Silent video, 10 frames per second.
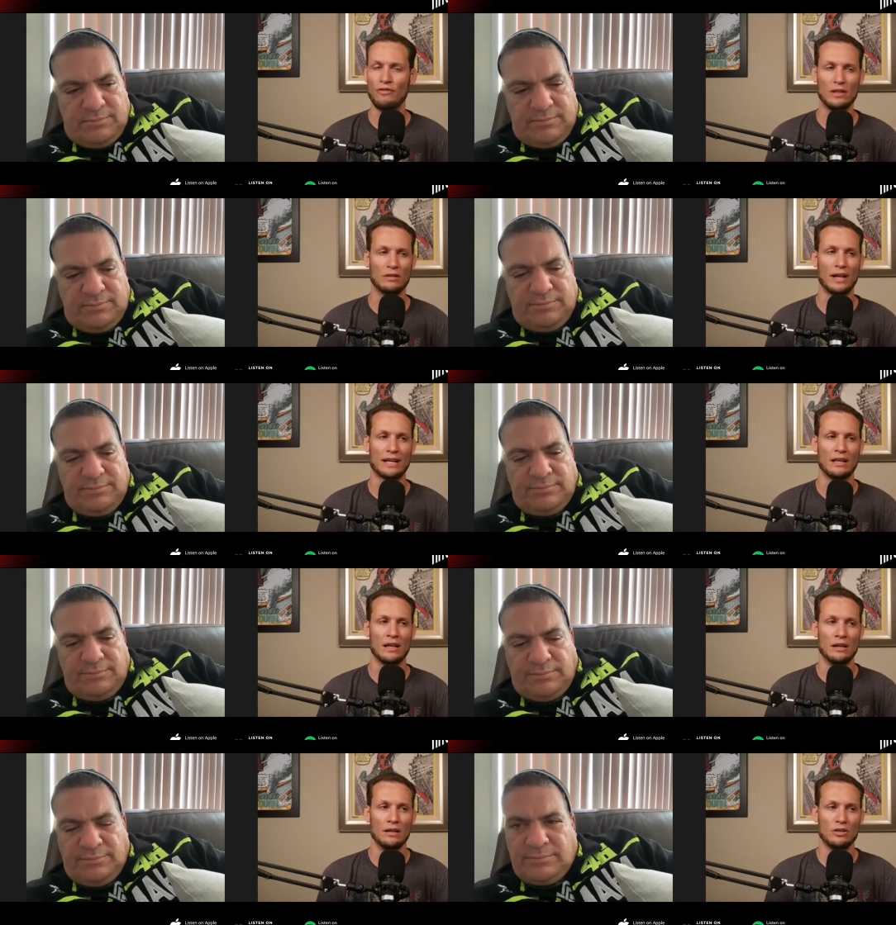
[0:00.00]
Speaker 1: feel like
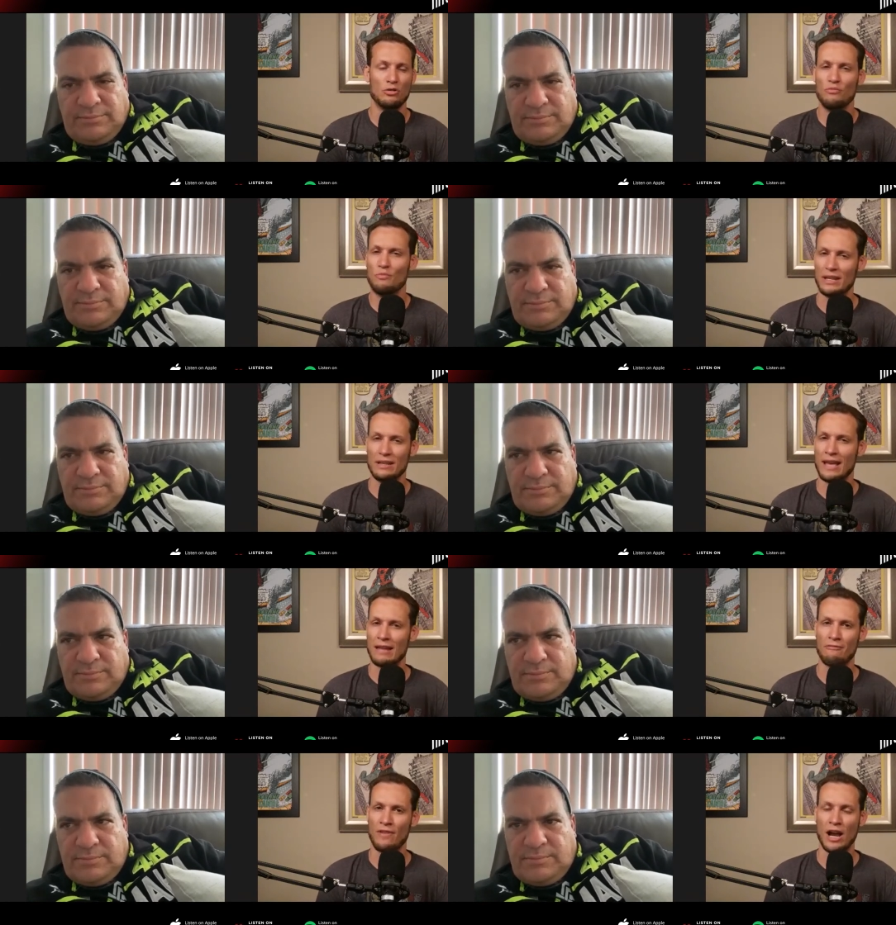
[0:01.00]
you've been in
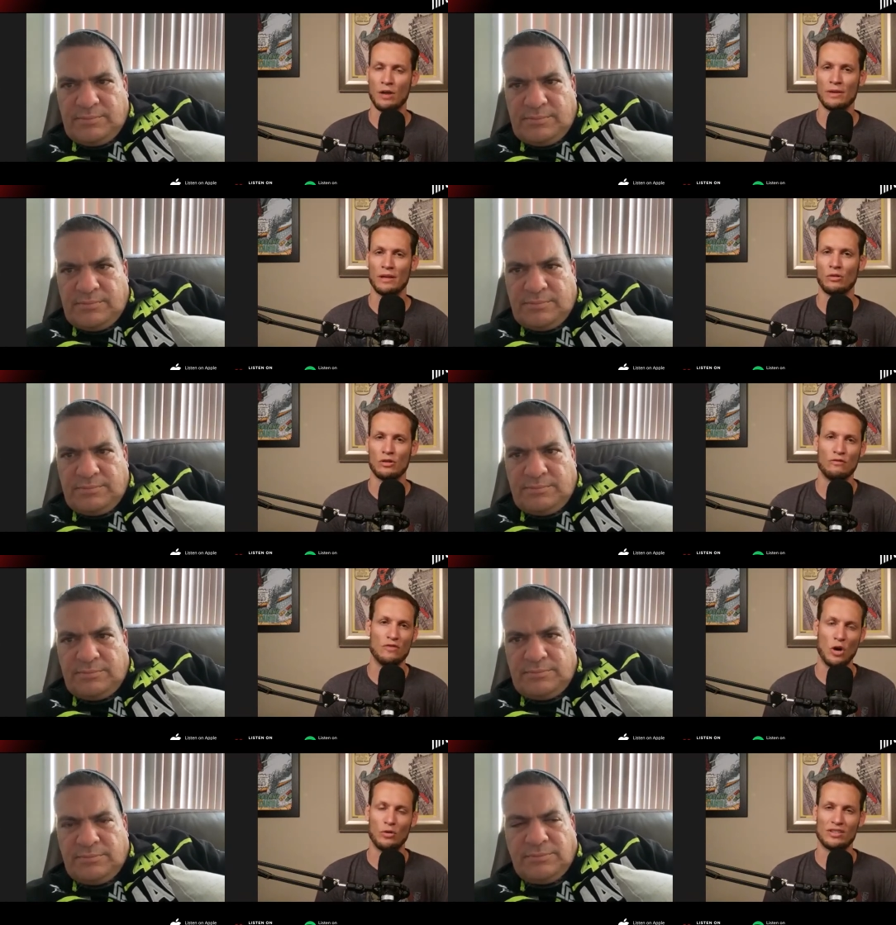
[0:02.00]
that environment or you've
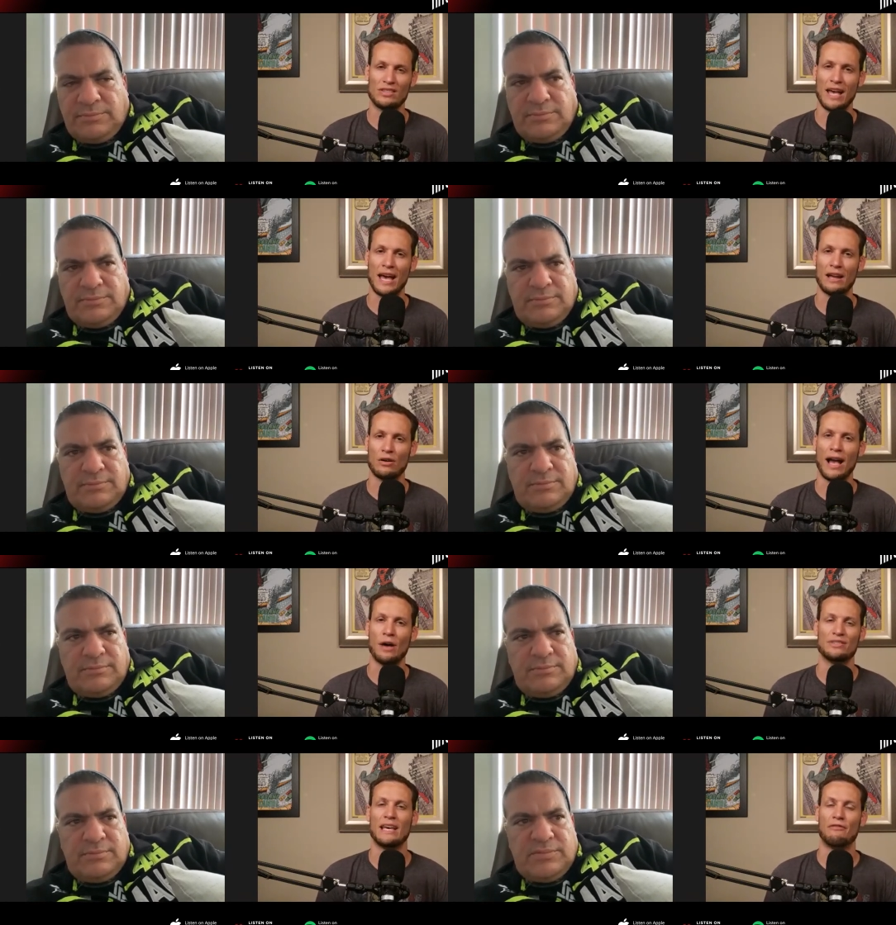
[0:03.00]
noticed that, or
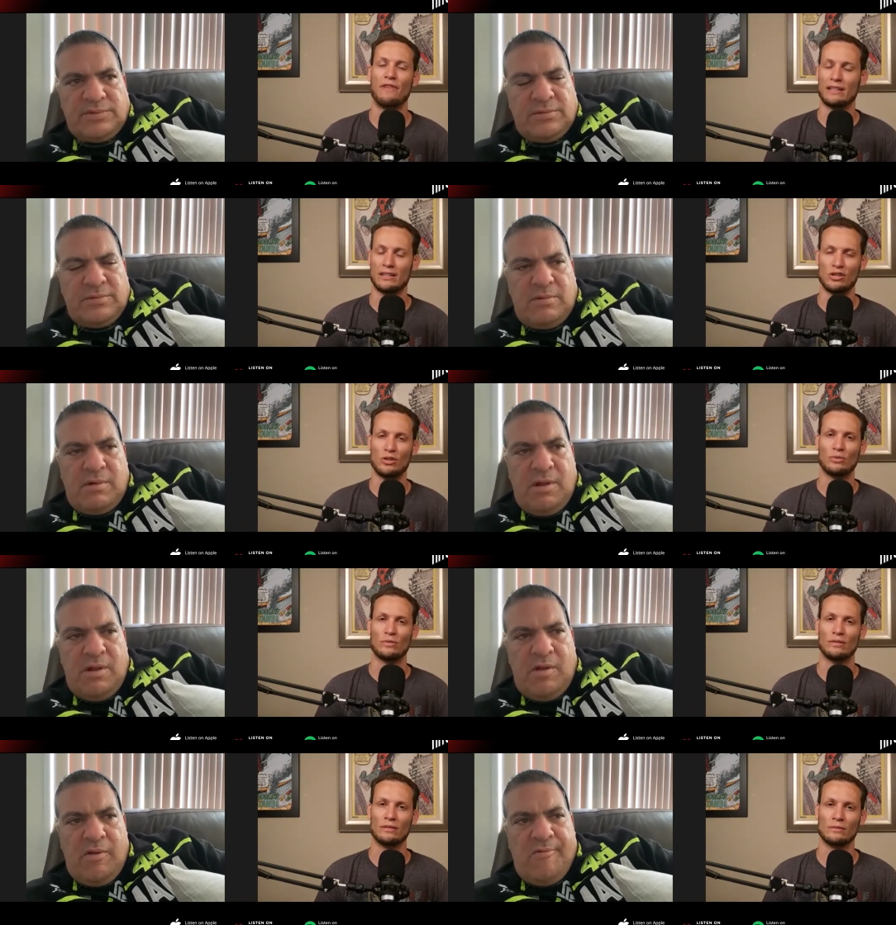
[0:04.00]
how has that affected you?
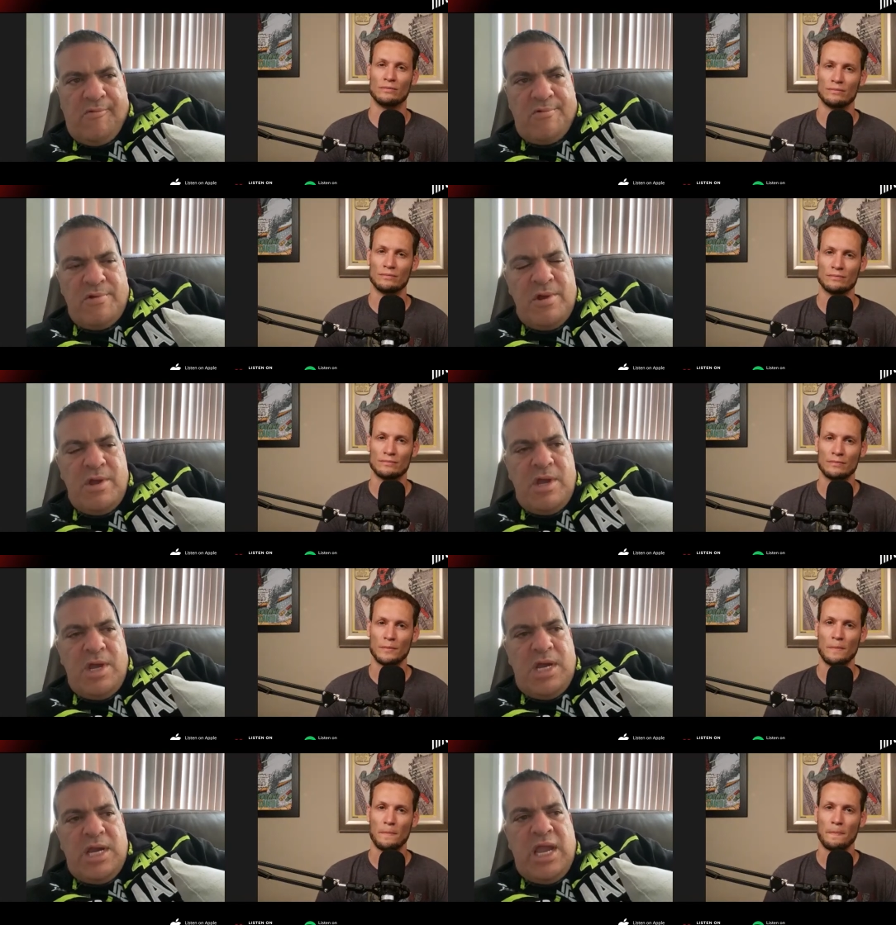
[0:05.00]

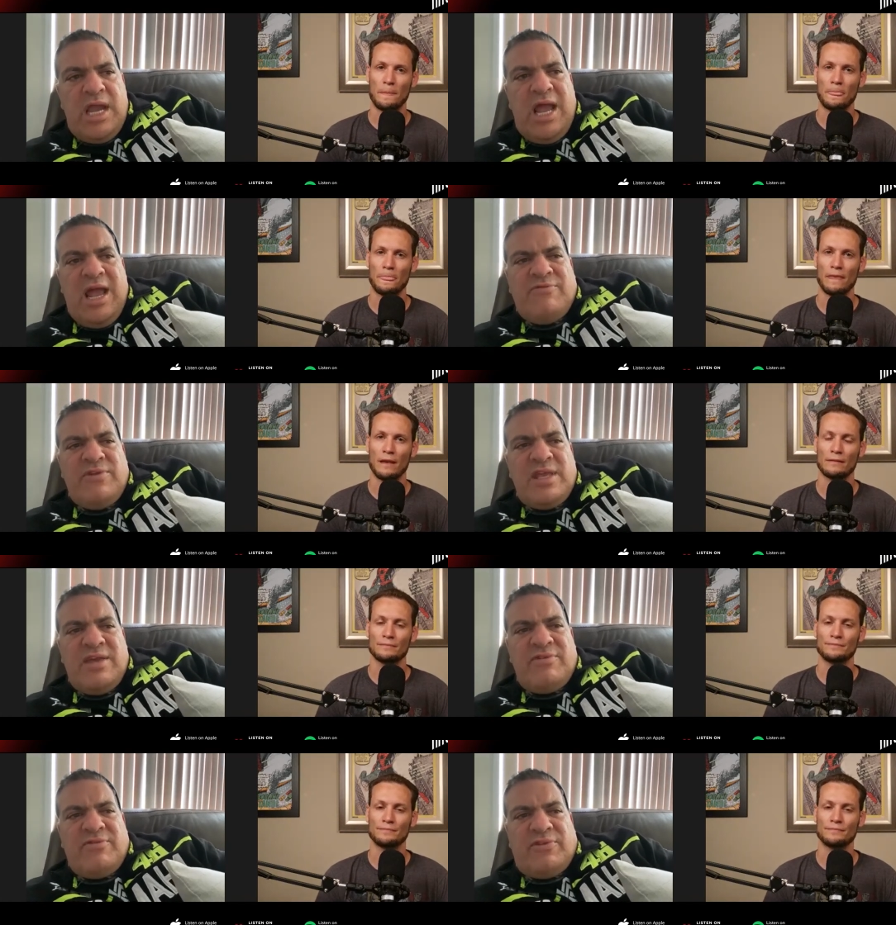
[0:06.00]
Speaker 2: Yeah, I think
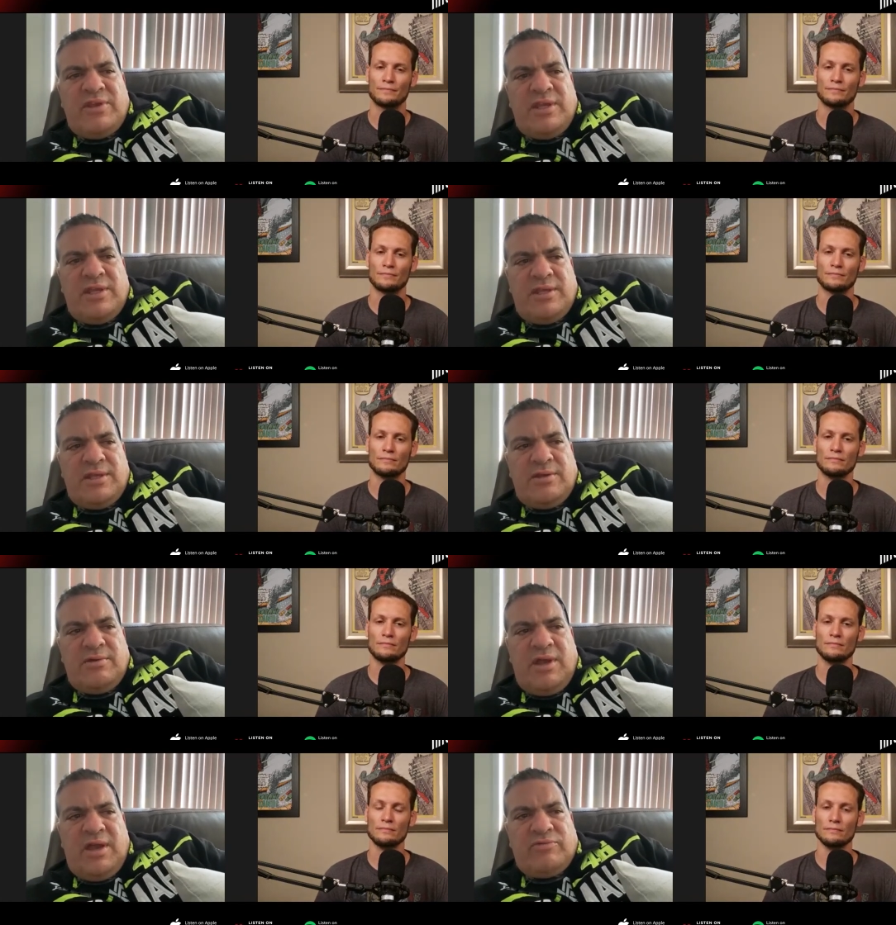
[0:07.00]
everything you
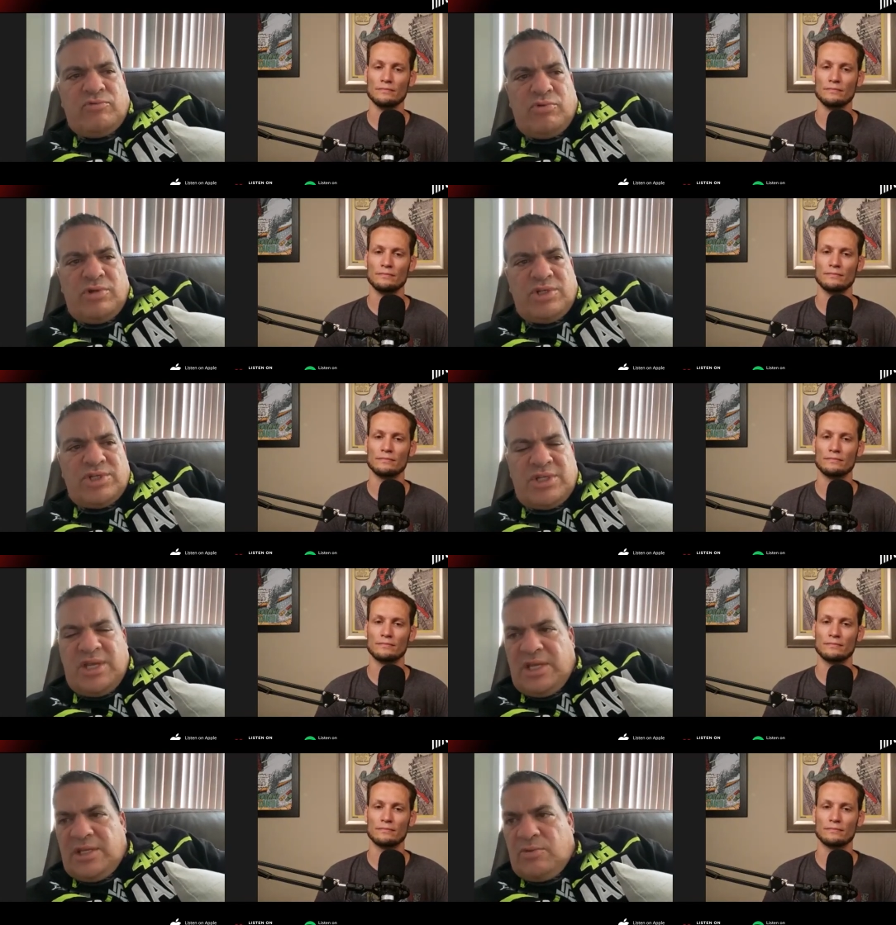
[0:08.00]
have to
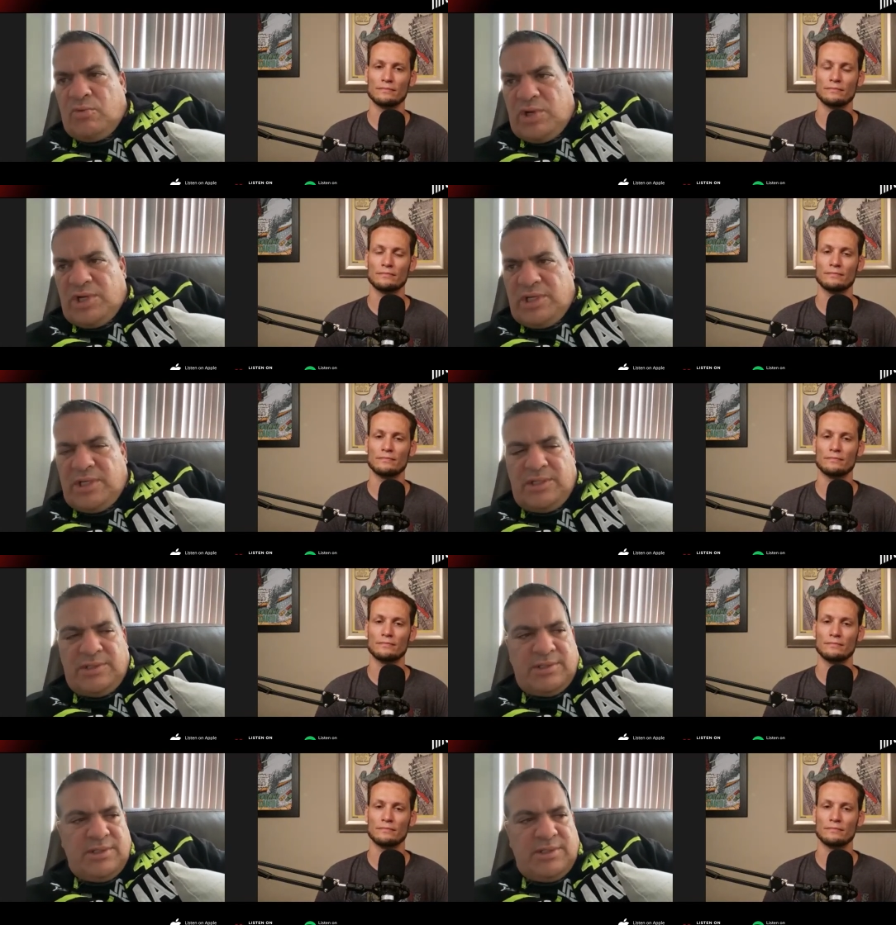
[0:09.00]
understand what it is.